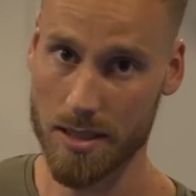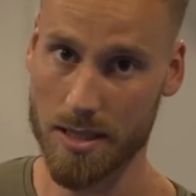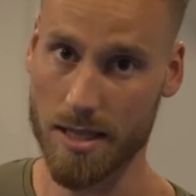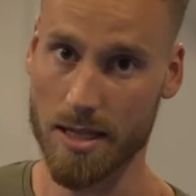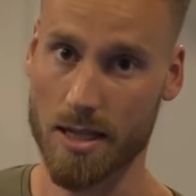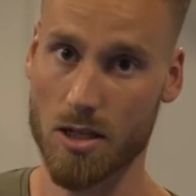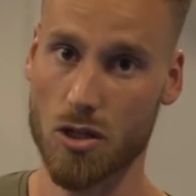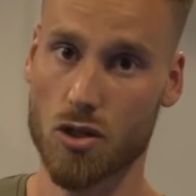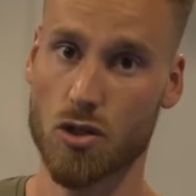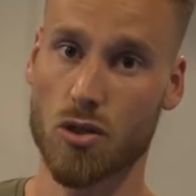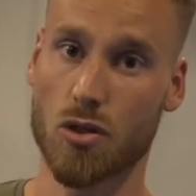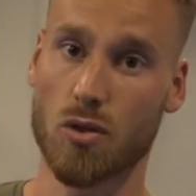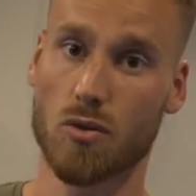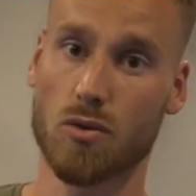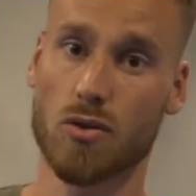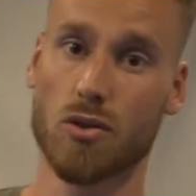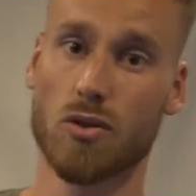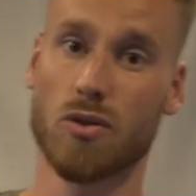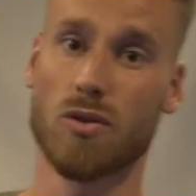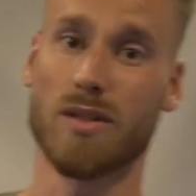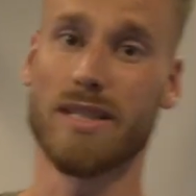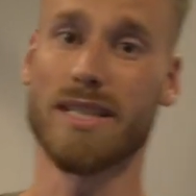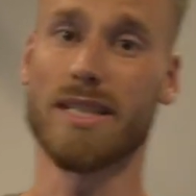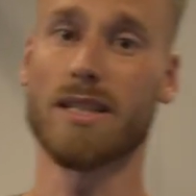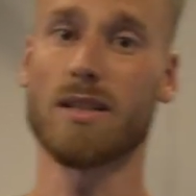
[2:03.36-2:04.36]
that I showed
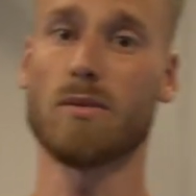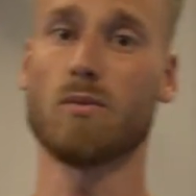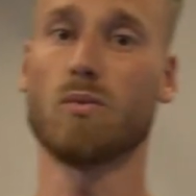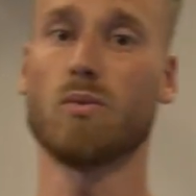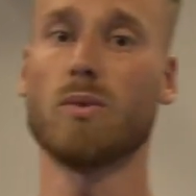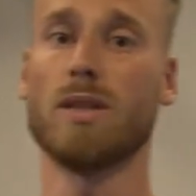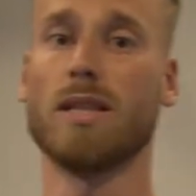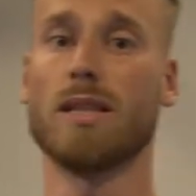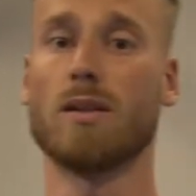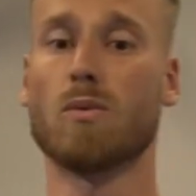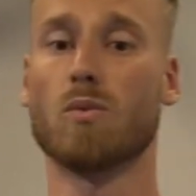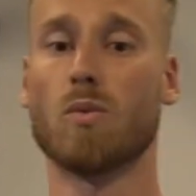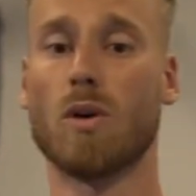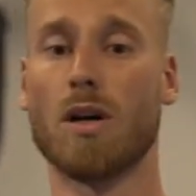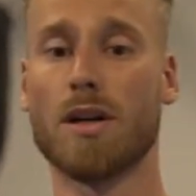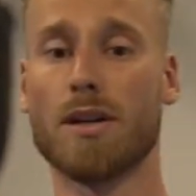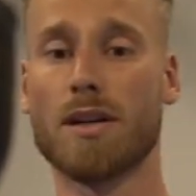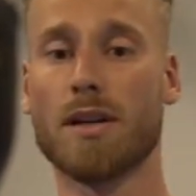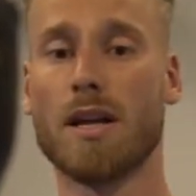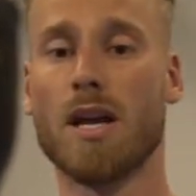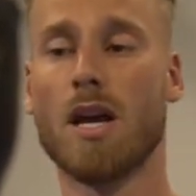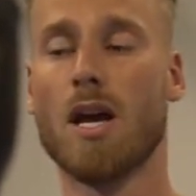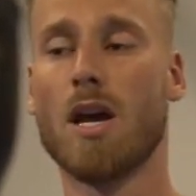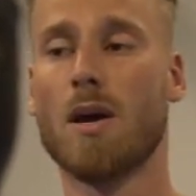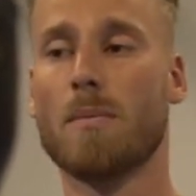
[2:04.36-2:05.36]
you in week
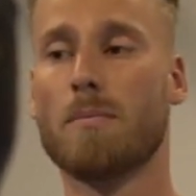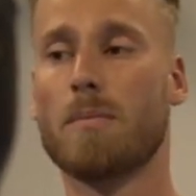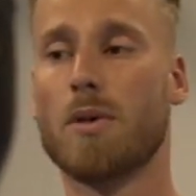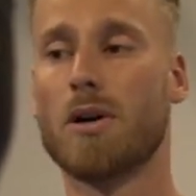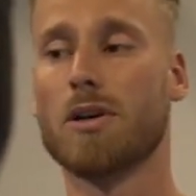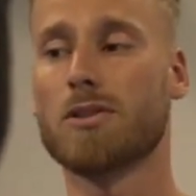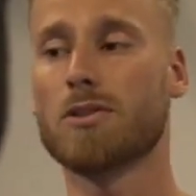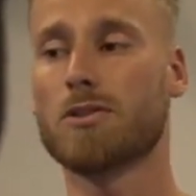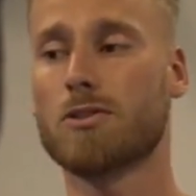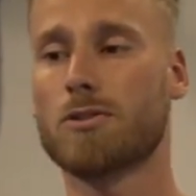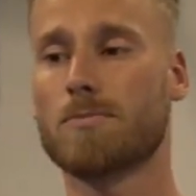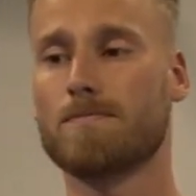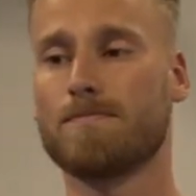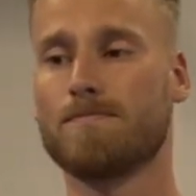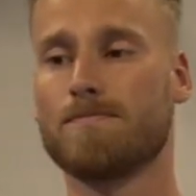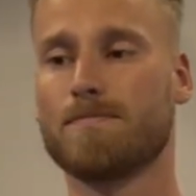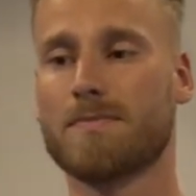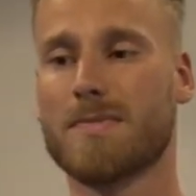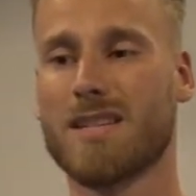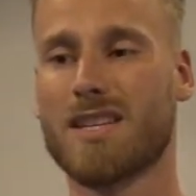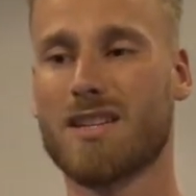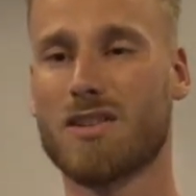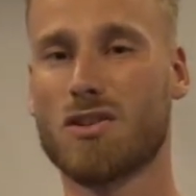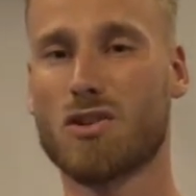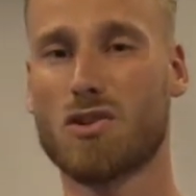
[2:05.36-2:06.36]
1. But
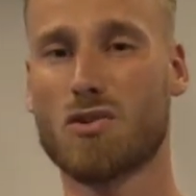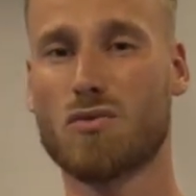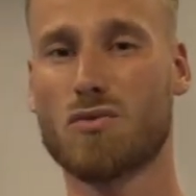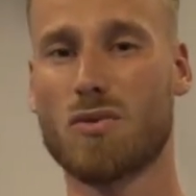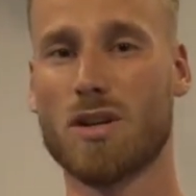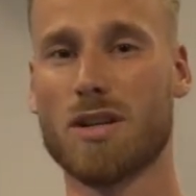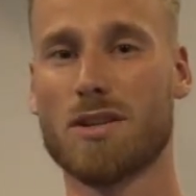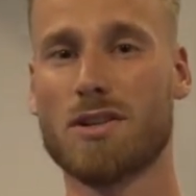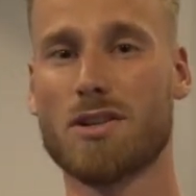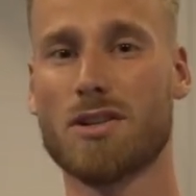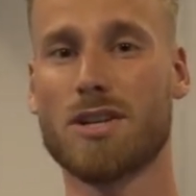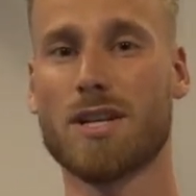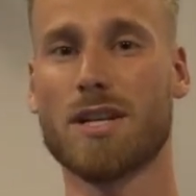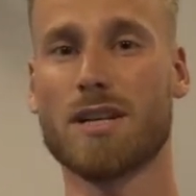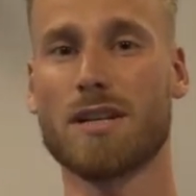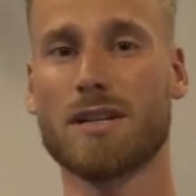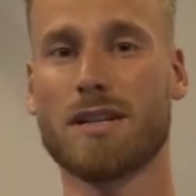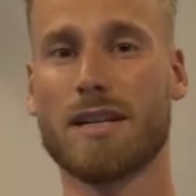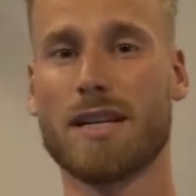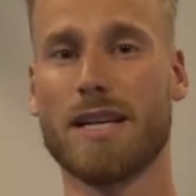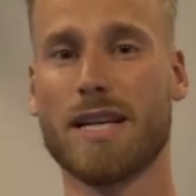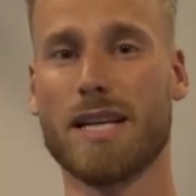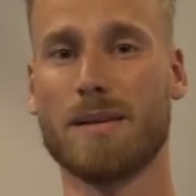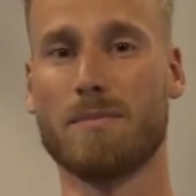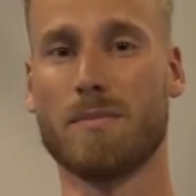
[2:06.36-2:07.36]
stretching
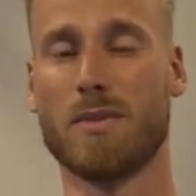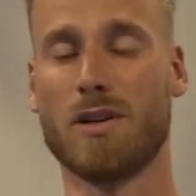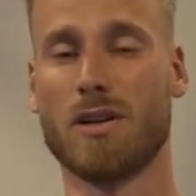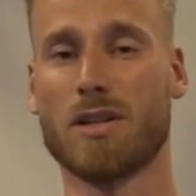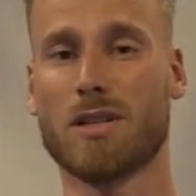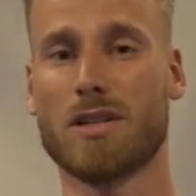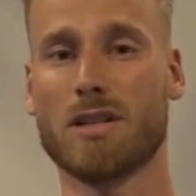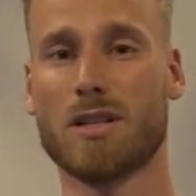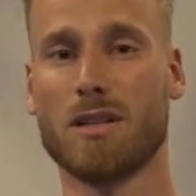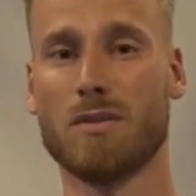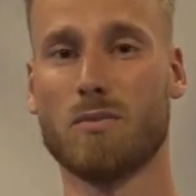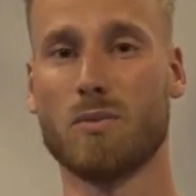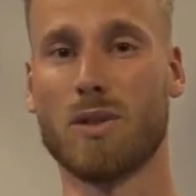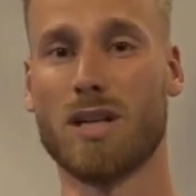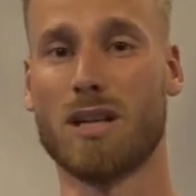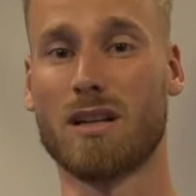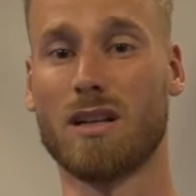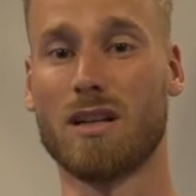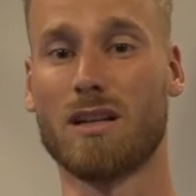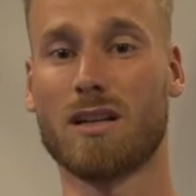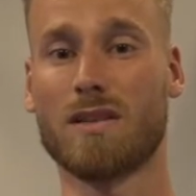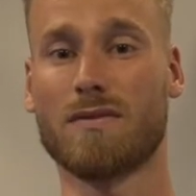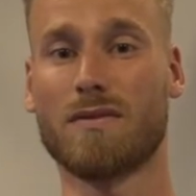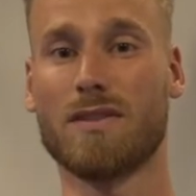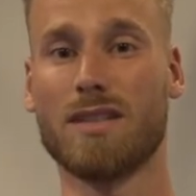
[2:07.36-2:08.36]
a muscle with a
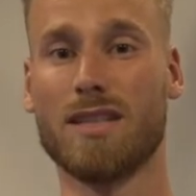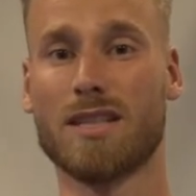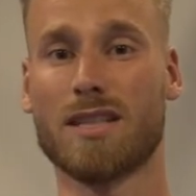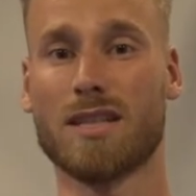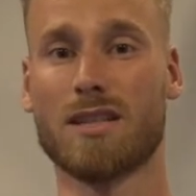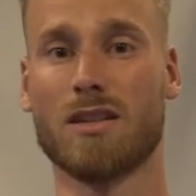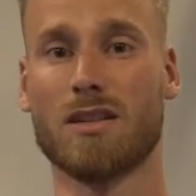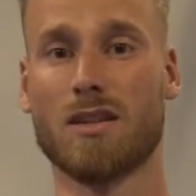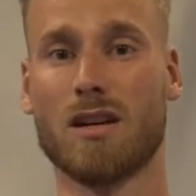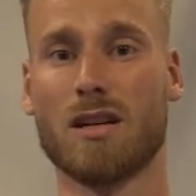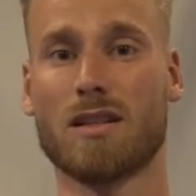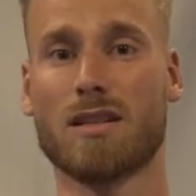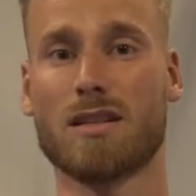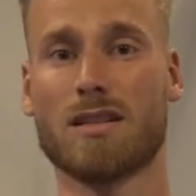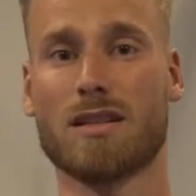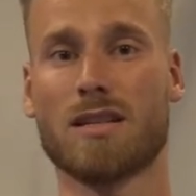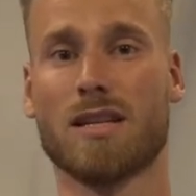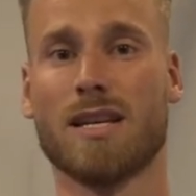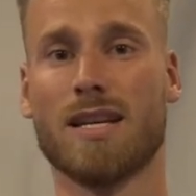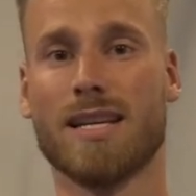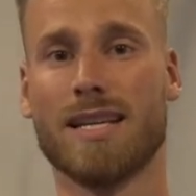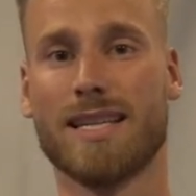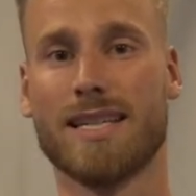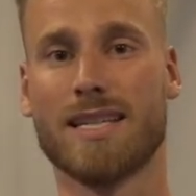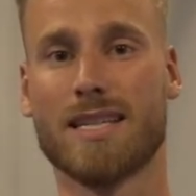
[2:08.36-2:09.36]
lot of these knots
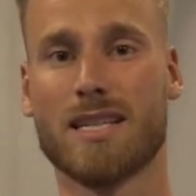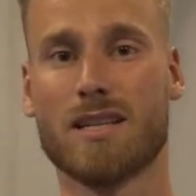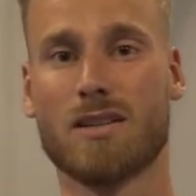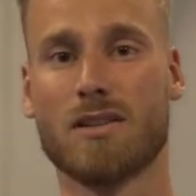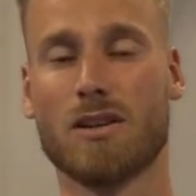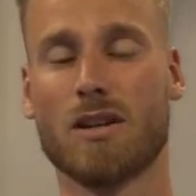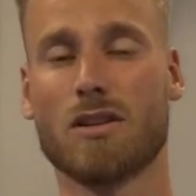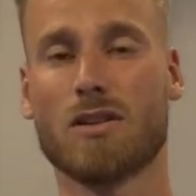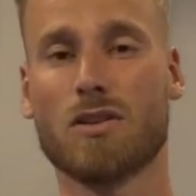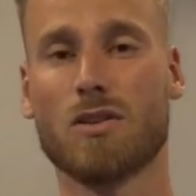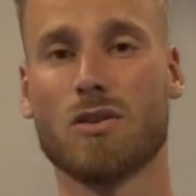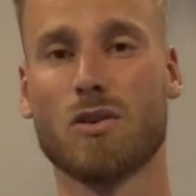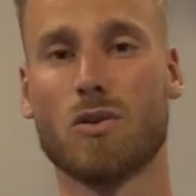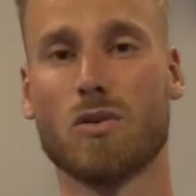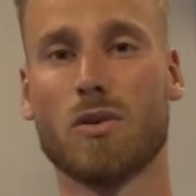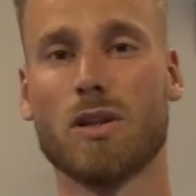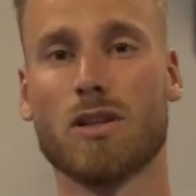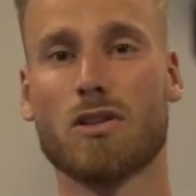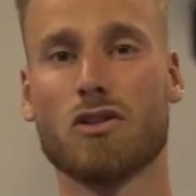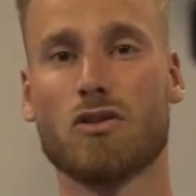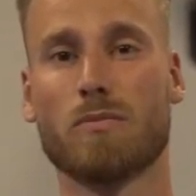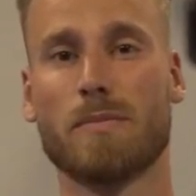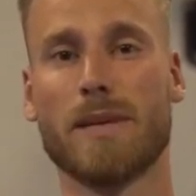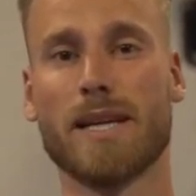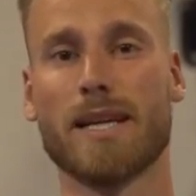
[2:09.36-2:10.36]
is not
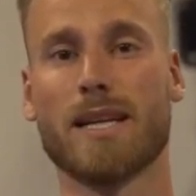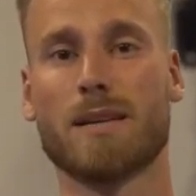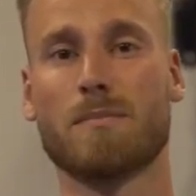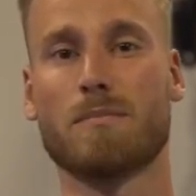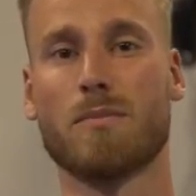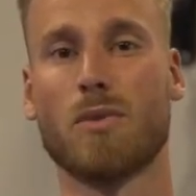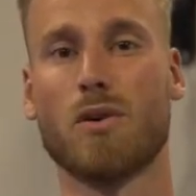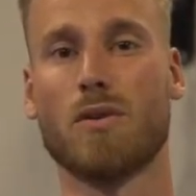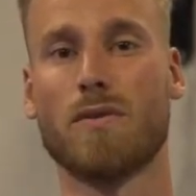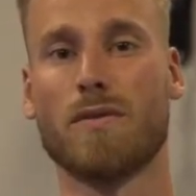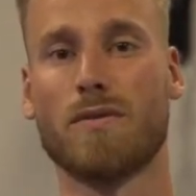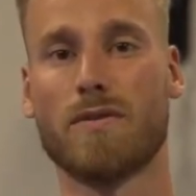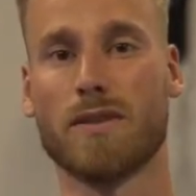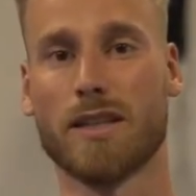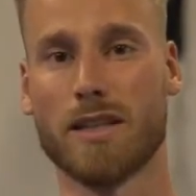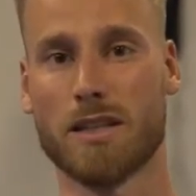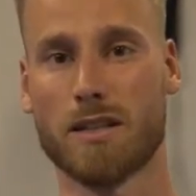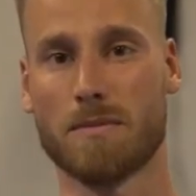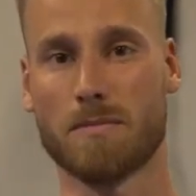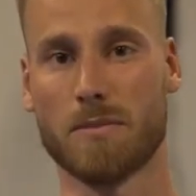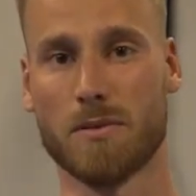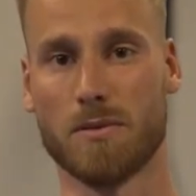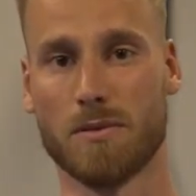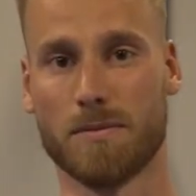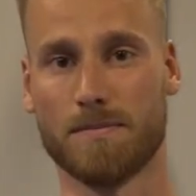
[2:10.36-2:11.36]
going to make it more
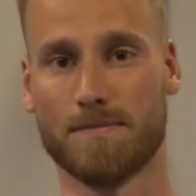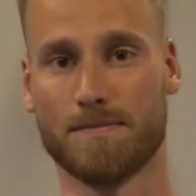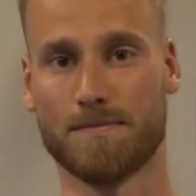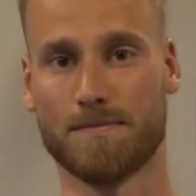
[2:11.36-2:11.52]
flexible.